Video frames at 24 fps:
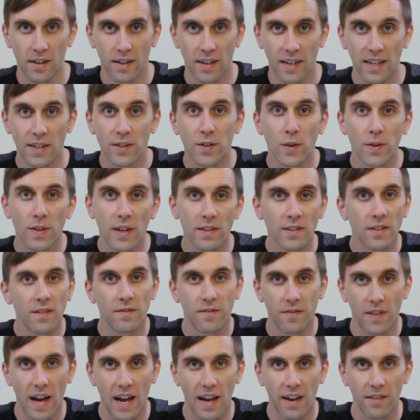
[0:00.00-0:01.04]
In
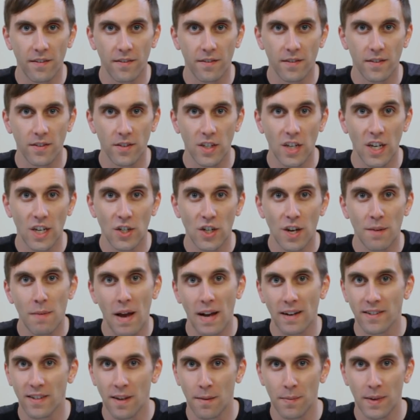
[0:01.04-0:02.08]
2005, TJ
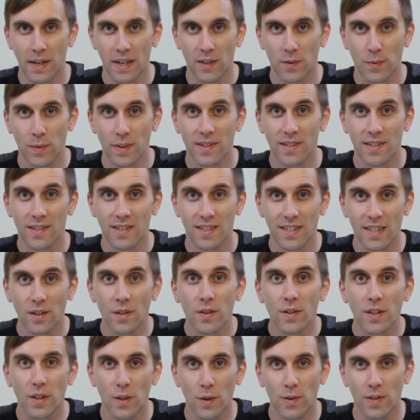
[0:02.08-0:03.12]
Maxx companies was
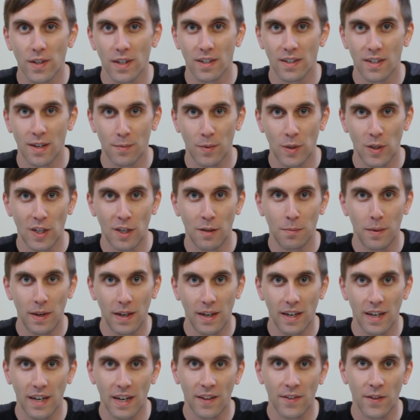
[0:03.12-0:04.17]
still using WEP
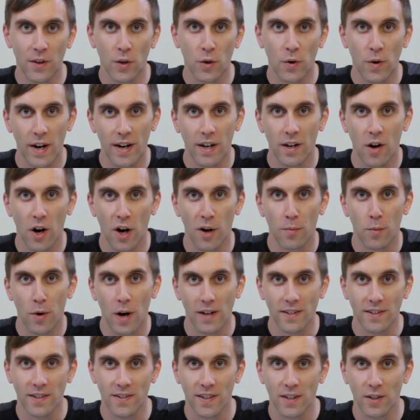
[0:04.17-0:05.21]
in their credit card
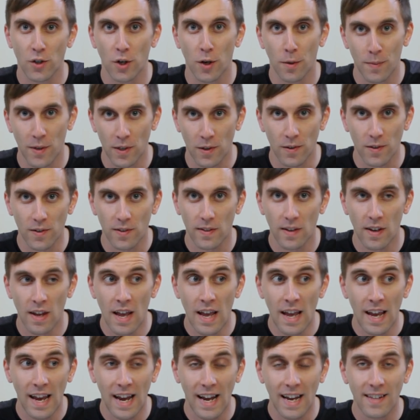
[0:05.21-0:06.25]
processing terminals,
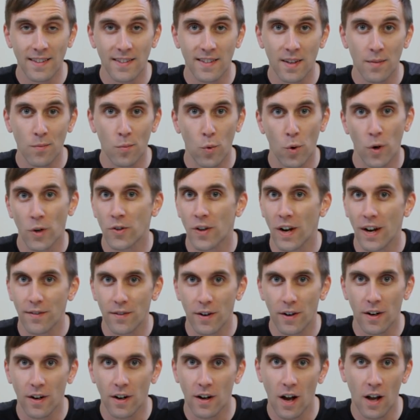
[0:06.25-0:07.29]
and some war
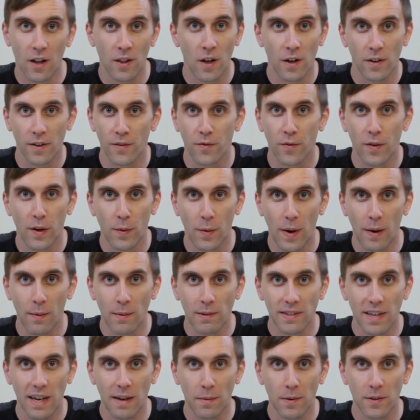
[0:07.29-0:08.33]
driver along the freeway
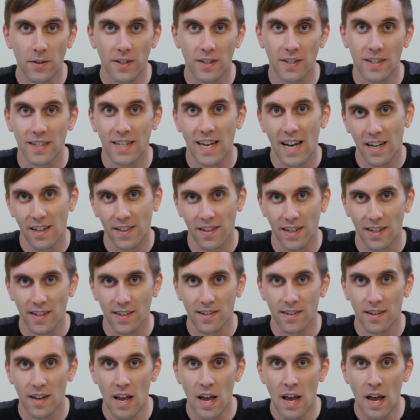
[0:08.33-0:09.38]
was able to detect
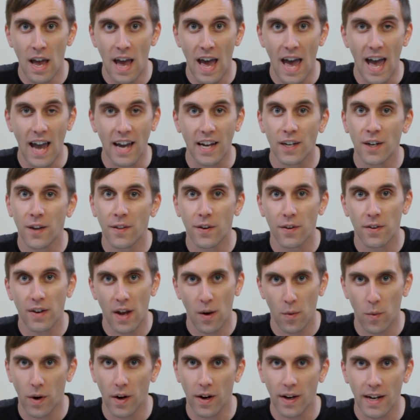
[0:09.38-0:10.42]
this, hack into their
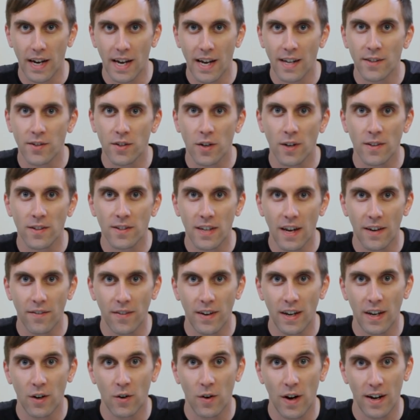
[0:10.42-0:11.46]
network, and start
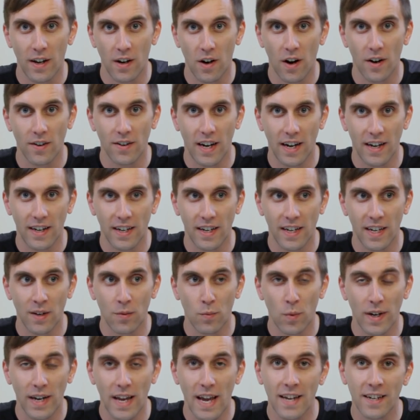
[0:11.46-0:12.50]
siphoning credit card data in
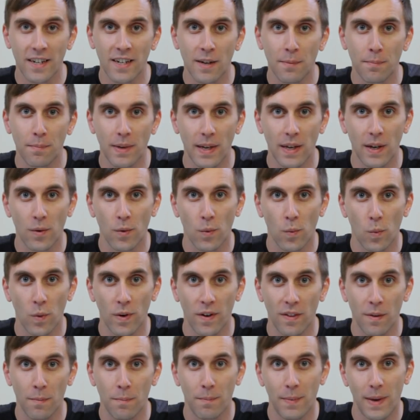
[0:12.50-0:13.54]
what ended up being one
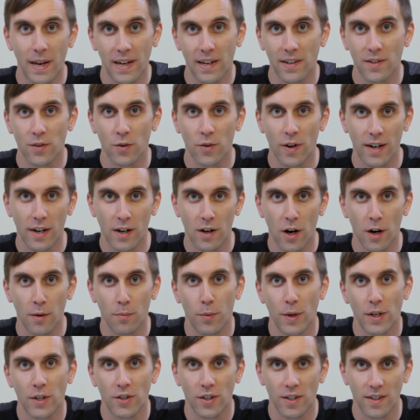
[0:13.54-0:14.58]
of the biggest credit card
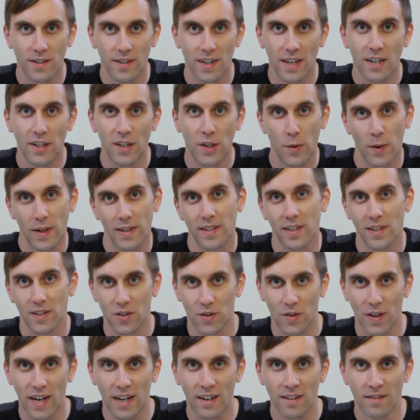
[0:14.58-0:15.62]
breaches in US
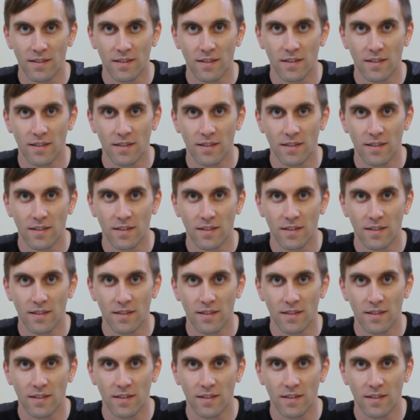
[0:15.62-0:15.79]
history.